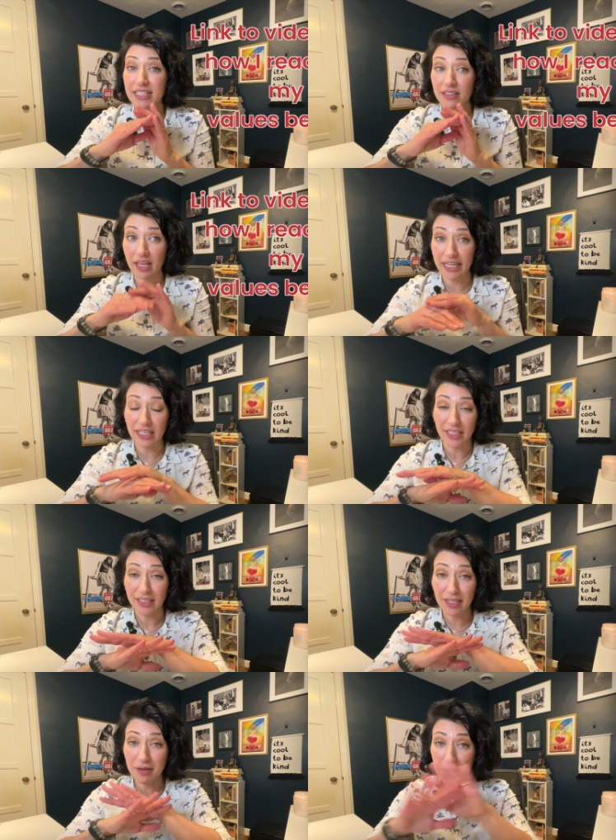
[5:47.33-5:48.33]
like
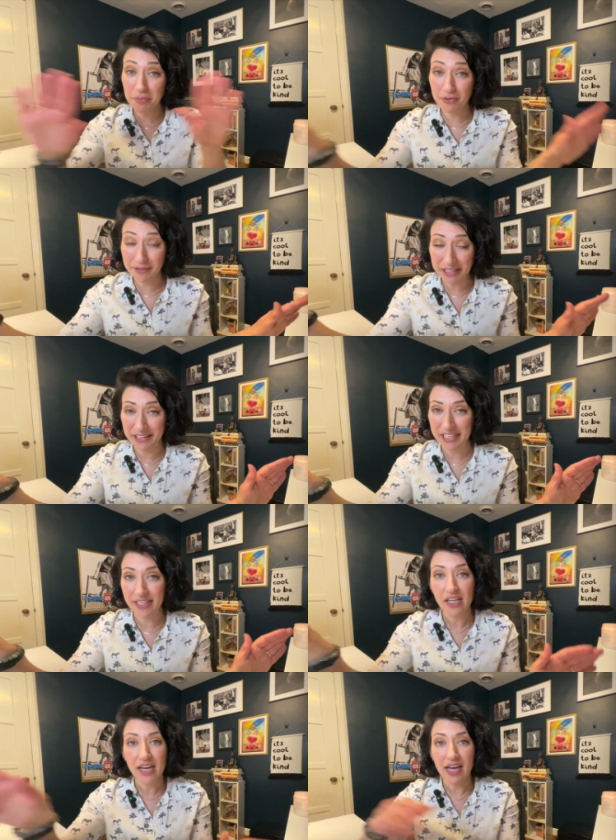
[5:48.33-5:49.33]
completely,
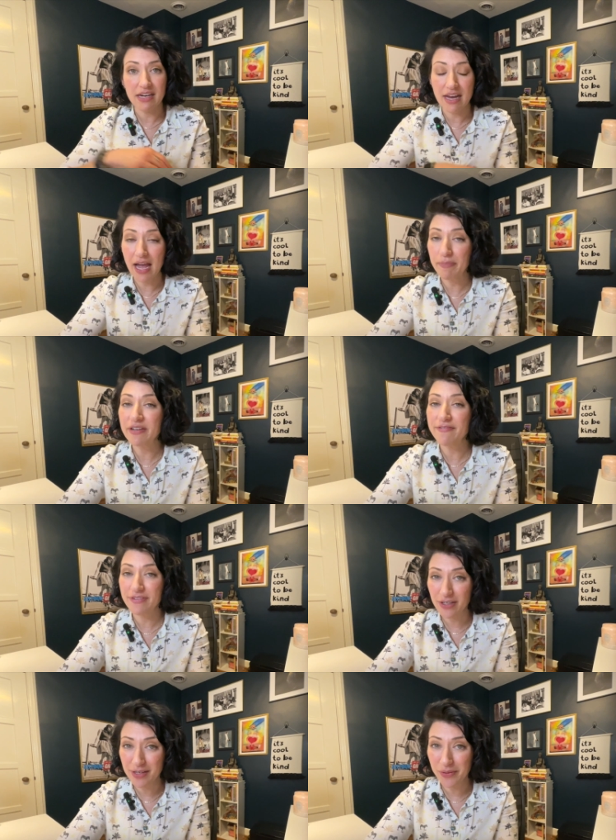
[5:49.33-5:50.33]
and it happened
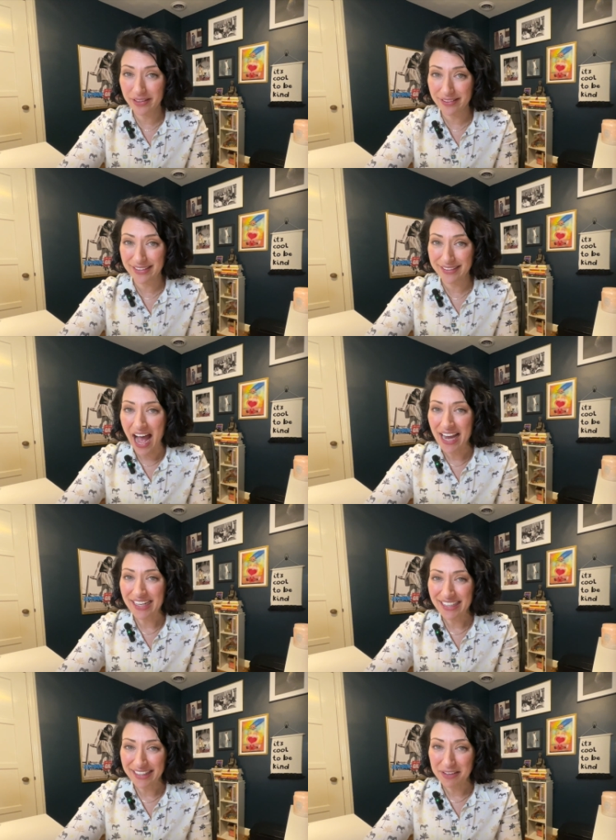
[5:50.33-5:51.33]
very quickly. I
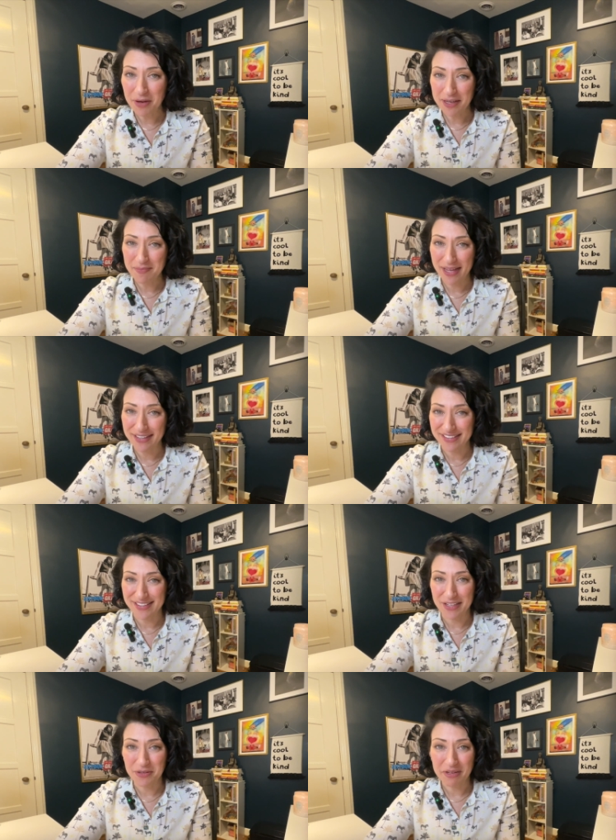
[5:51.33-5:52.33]
highly recommend
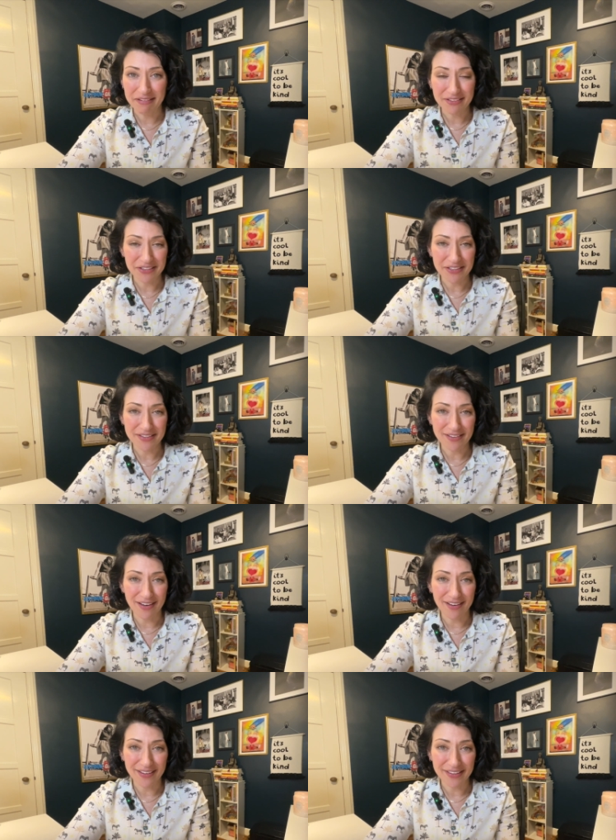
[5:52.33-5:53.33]
that you get clear
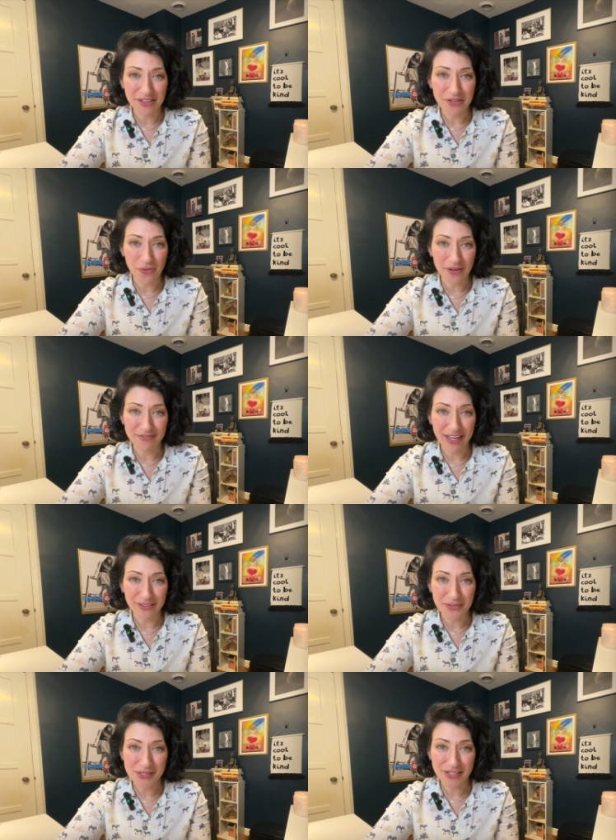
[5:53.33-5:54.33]
on your
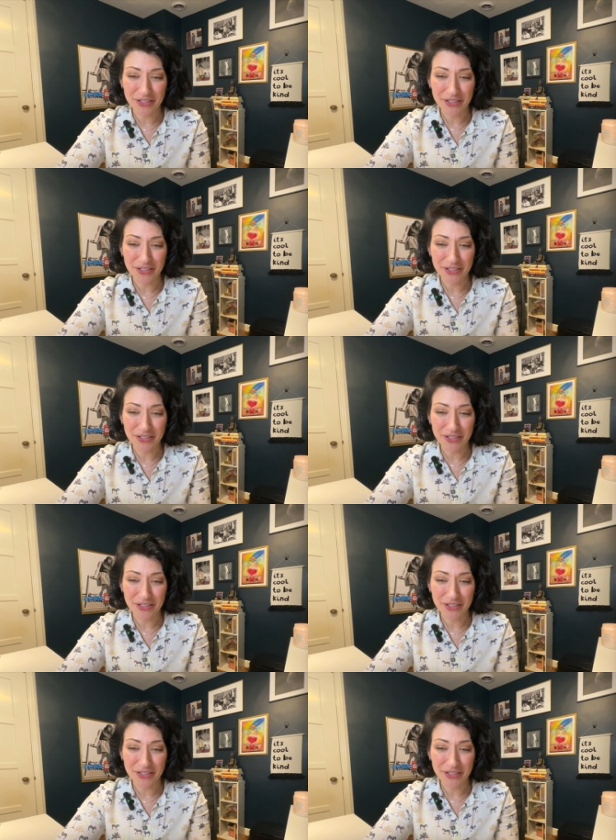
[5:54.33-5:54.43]
values